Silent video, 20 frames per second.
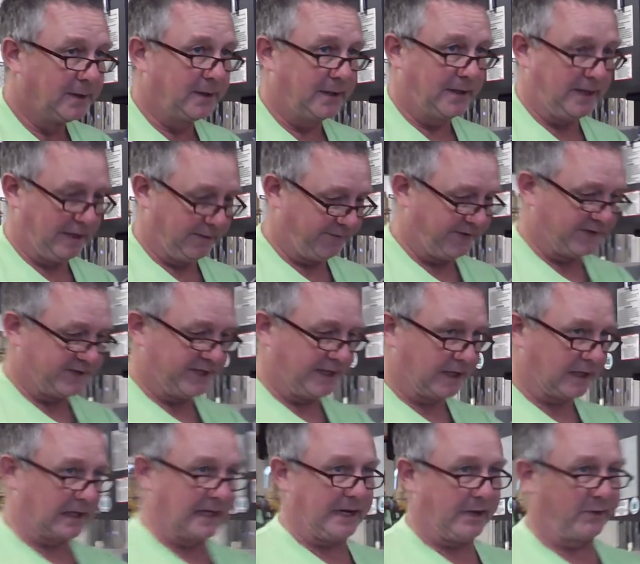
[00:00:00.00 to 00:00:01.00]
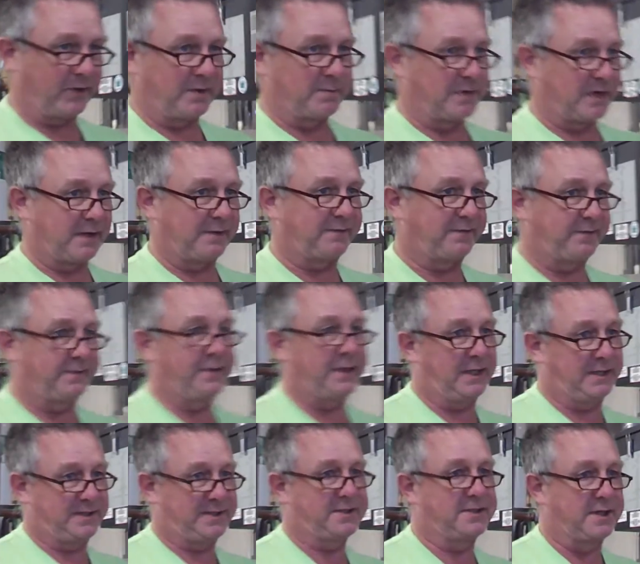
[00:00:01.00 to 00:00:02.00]
and if you see a cloud come off,
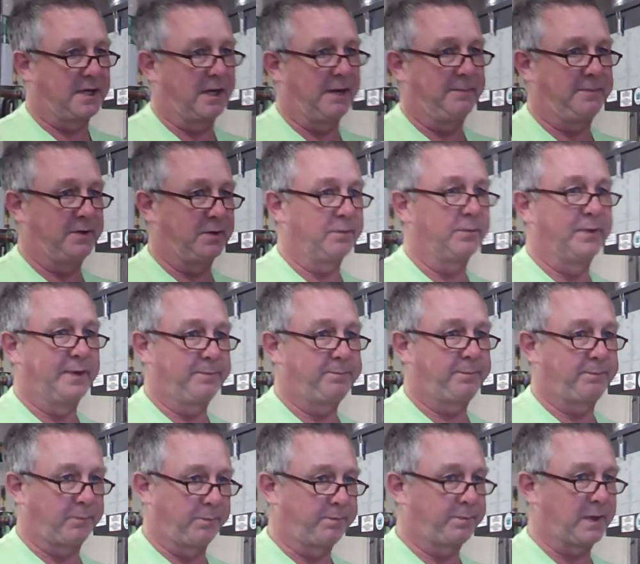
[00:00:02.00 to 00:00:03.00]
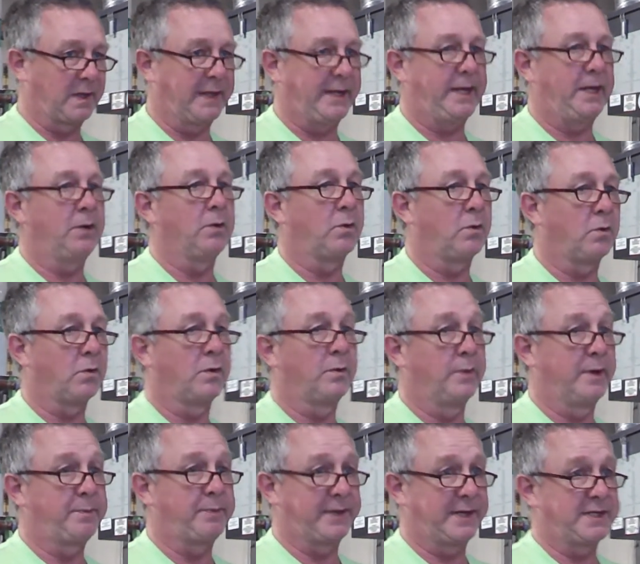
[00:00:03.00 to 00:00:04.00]
it's time to clean
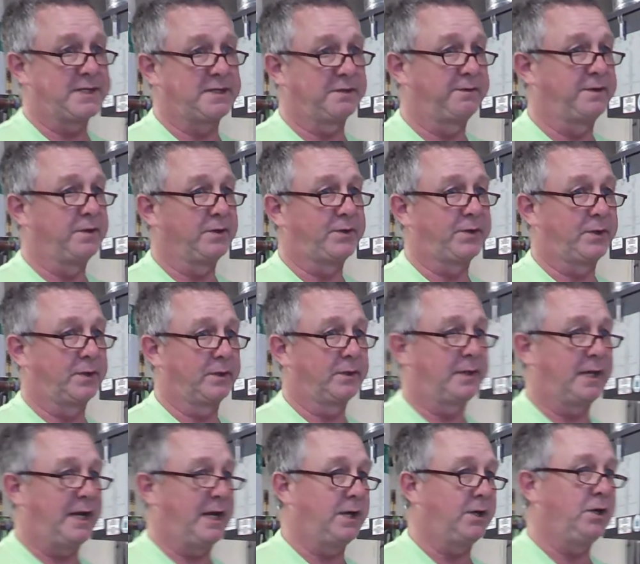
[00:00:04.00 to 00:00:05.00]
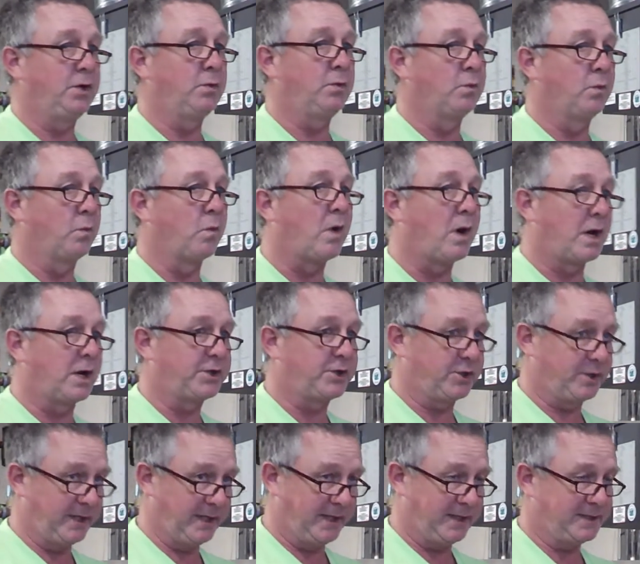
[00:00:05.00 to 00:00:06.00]
or replace the filter. Can you wash
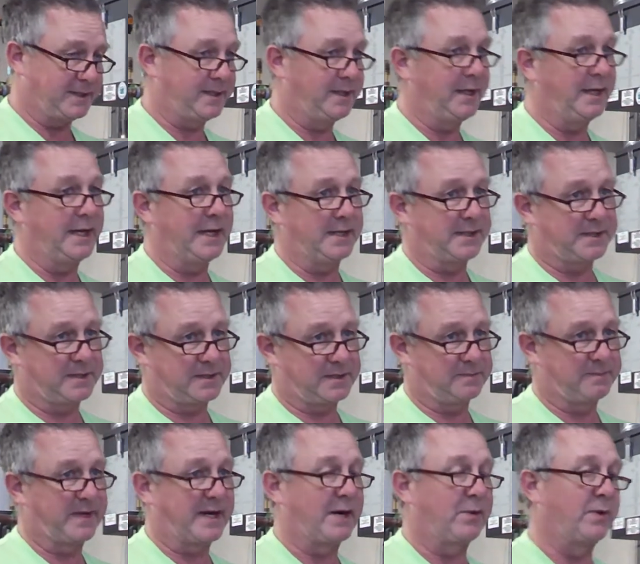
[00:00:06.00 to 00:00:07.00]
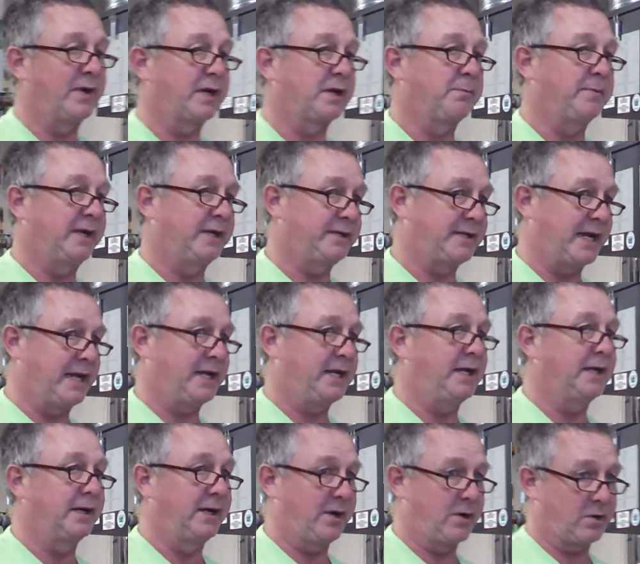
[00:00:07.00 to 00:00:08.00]
these? Yes, but I recommend taking
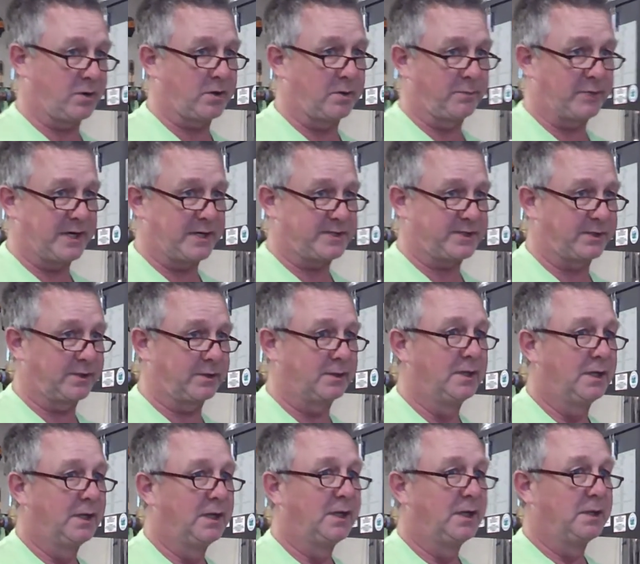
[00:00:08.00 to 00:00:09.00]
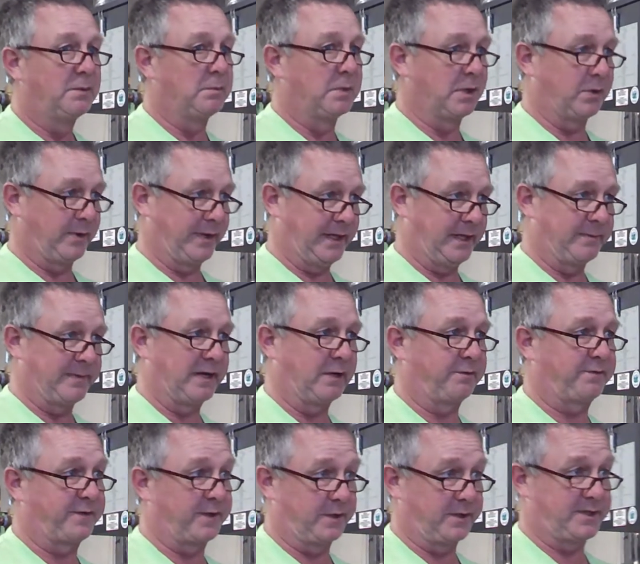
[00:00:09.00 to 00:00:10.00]
an air compressor, blowing them
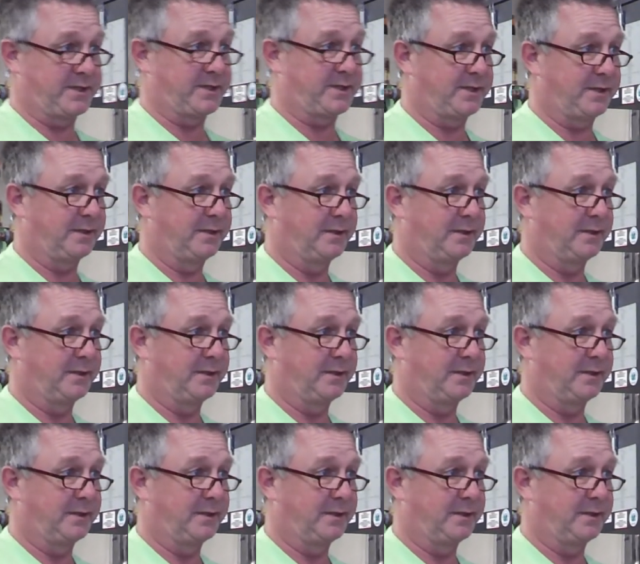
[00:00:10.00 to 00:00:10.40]
out first